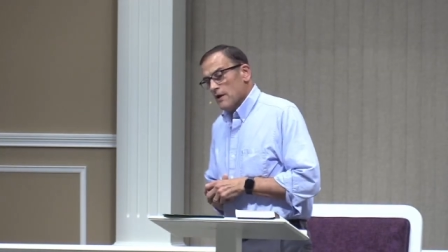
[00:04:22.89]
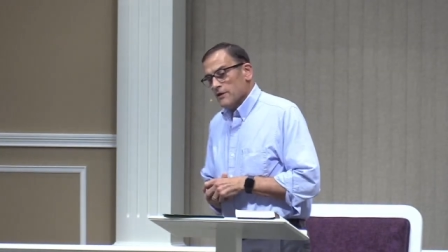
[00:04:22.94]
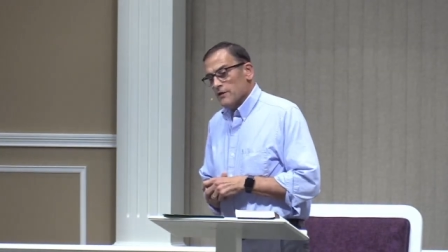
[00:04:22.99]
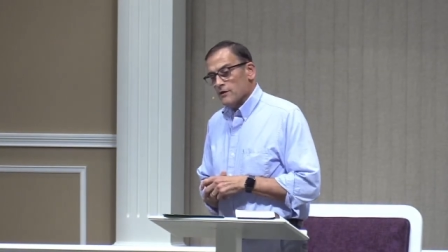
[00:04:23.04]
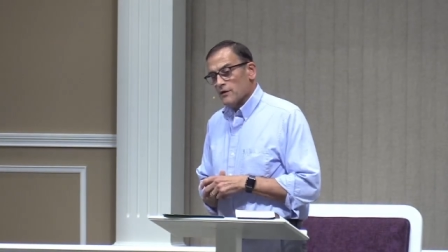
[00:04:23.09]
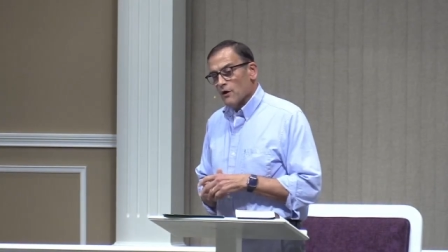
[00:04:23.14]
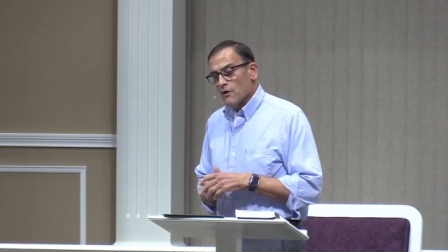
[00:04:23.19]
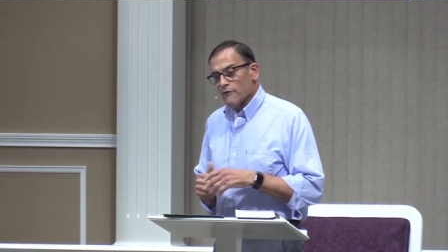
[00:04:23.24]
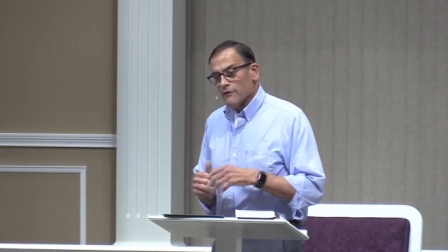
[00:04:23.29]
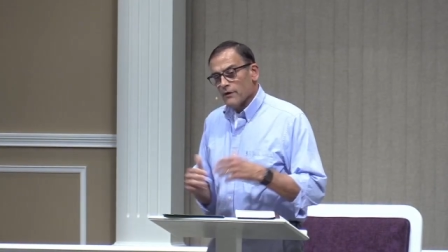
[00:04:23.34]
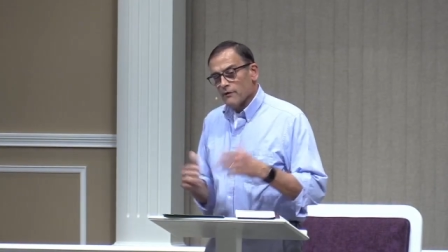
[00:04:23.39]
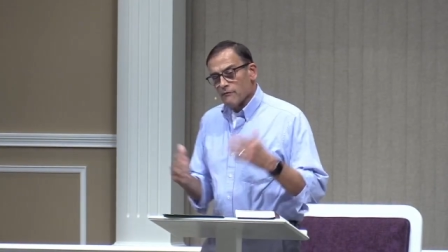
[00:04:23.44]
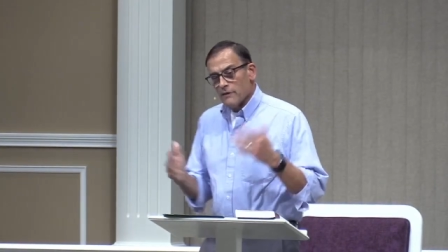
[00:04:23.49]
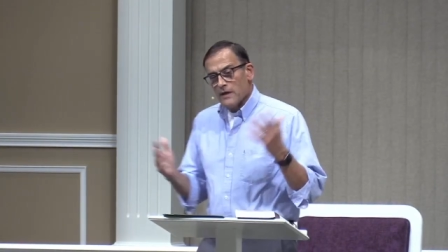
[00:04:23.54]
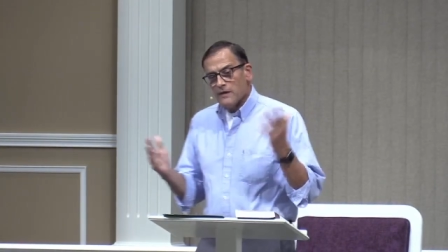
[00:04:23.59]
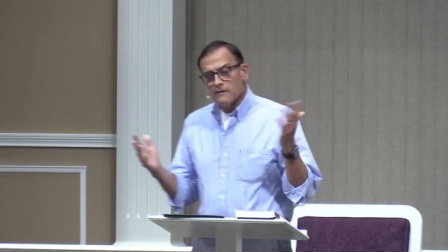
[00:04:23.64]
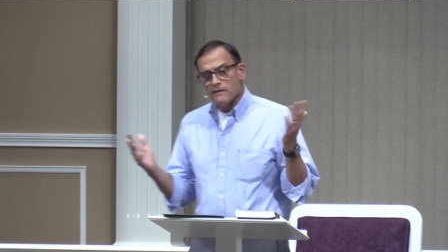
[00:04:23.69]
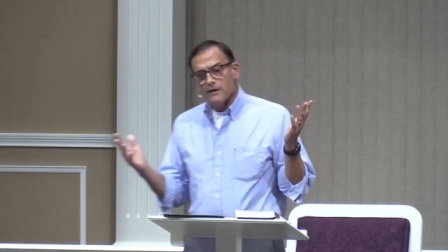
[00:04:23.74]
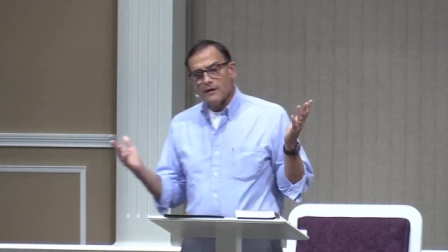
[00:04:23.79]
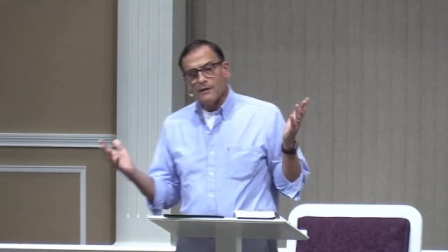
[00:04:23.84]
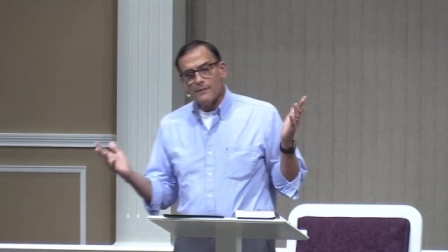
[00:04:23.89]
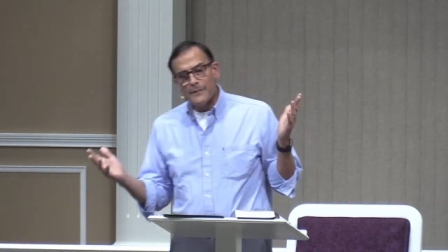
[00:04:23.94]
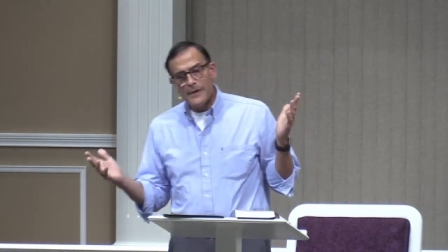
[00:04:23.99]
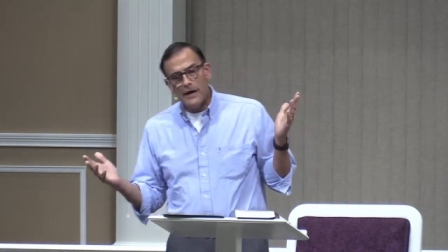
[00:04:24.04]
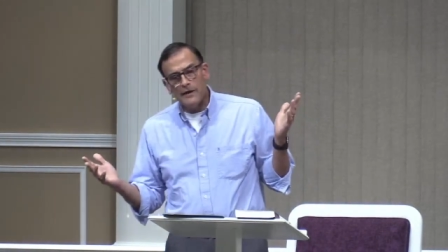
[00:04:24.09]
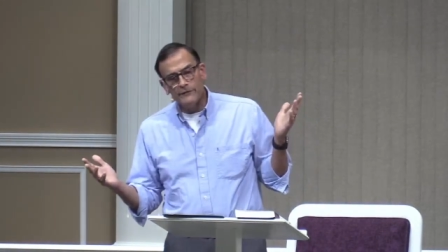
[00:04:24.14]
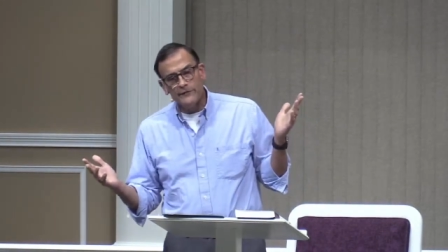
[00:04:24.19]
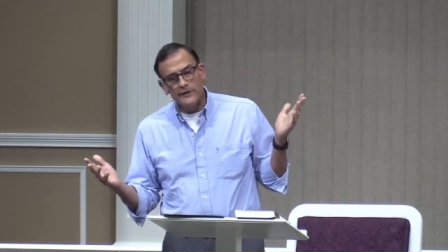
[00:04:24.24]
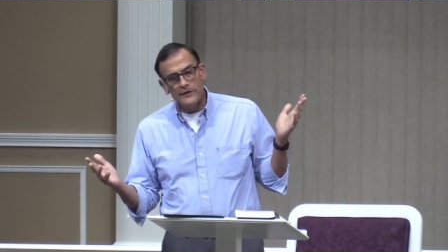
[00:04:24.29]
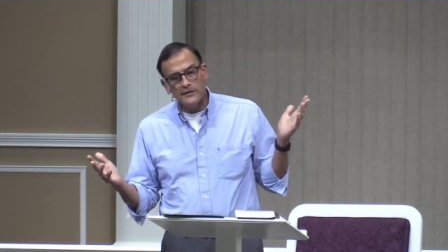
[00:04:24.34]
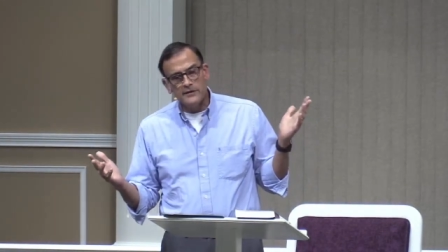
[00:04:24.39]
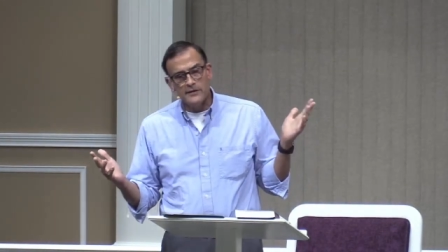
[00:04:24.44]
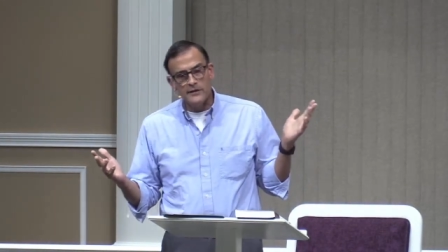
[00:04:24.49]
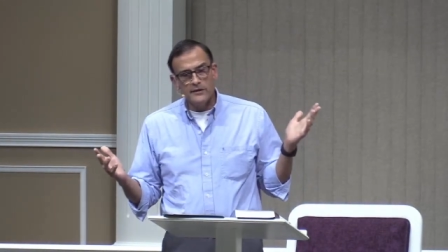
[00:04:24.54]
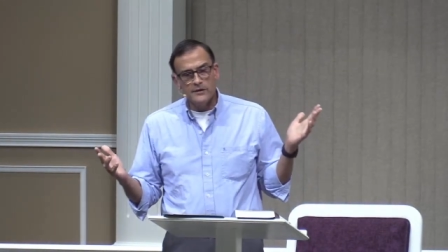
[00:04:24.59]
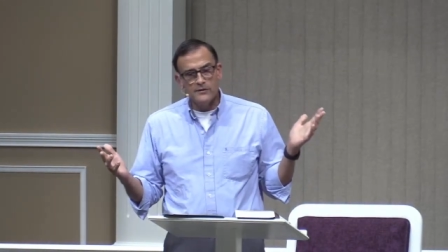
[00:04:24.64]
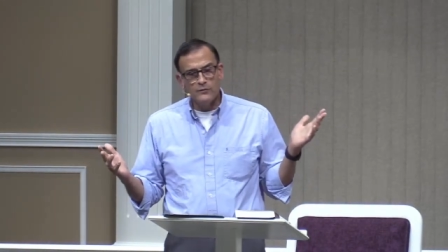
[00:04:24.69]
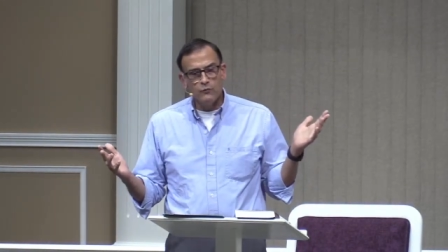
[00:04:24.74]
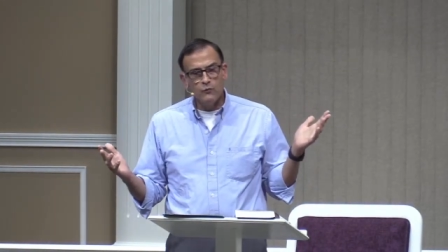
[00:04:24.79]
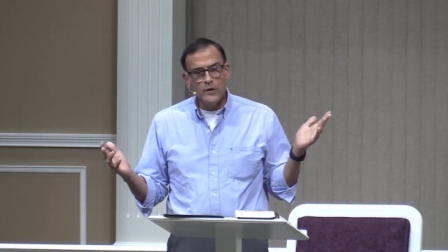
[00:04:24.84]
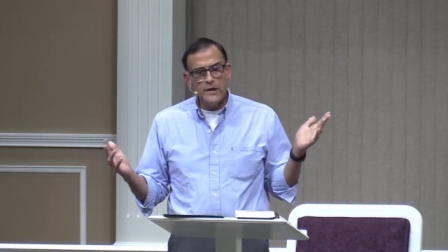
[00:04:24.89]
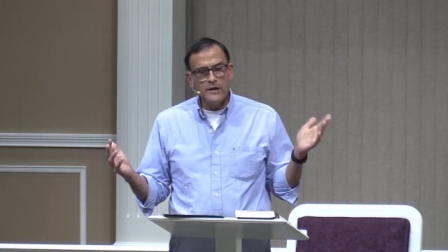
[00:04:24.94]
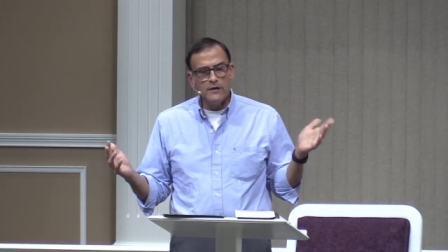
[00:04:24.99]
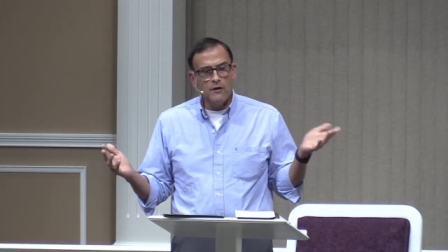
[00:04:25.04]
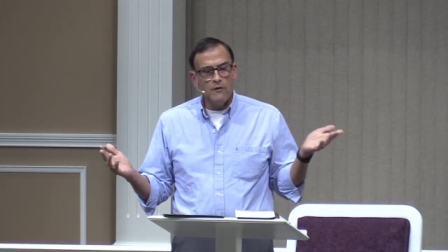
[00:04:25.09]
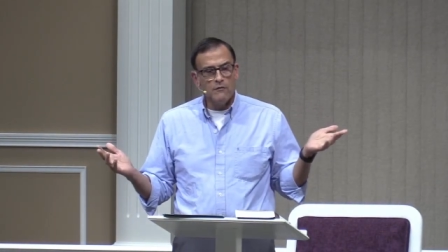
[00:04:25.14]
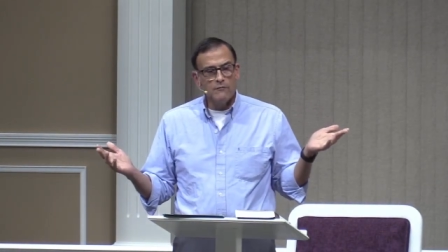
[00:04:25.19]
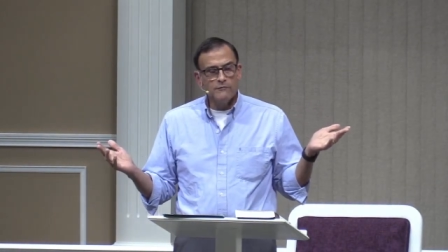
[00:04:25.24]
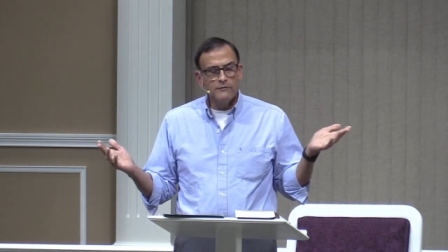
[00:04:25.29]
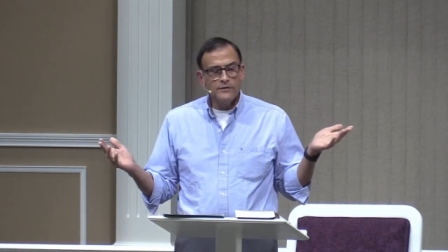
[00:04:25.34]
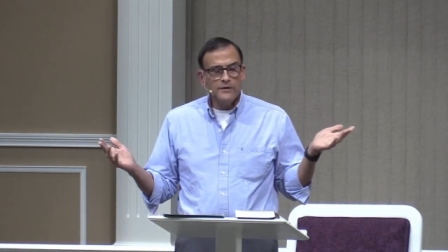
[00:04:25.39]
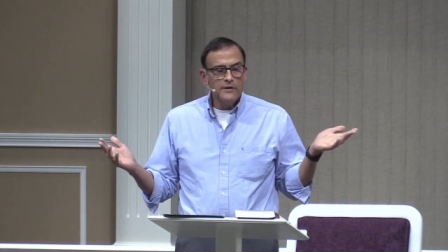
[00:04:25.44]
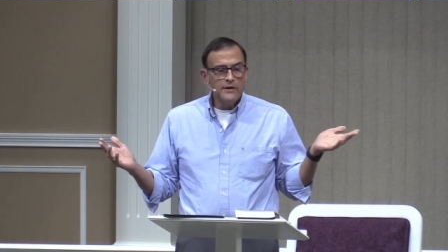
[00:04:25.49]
You know, the great thing about this is we don't,